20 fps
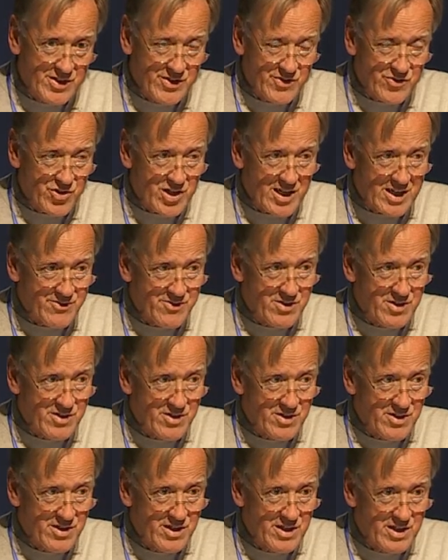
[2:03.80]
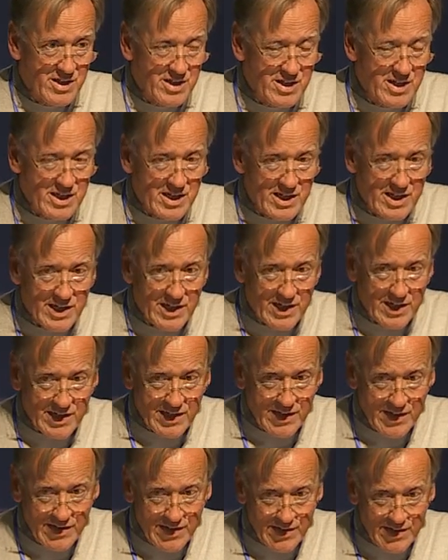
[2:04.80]
travel,
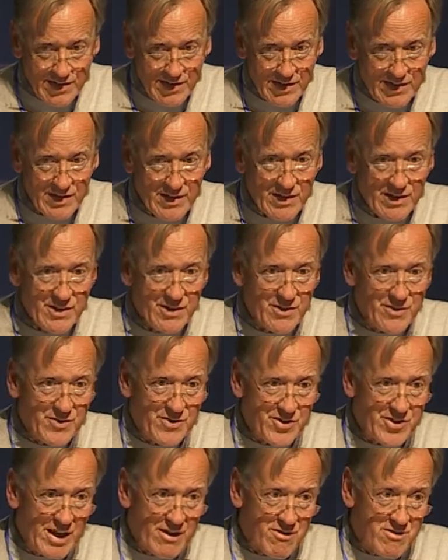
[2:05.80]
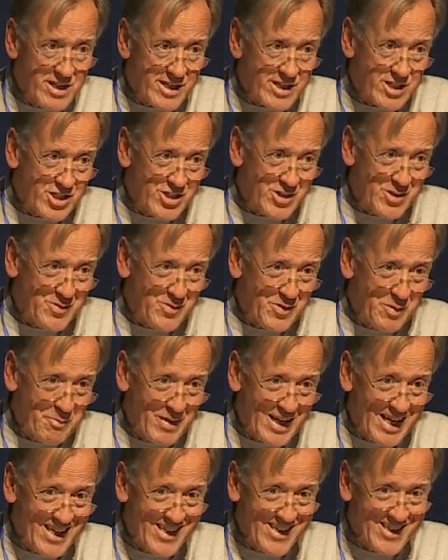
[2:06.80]
the dereliction of the
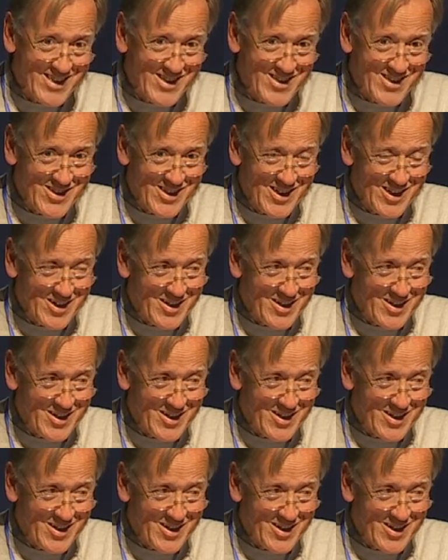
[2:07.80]
planet,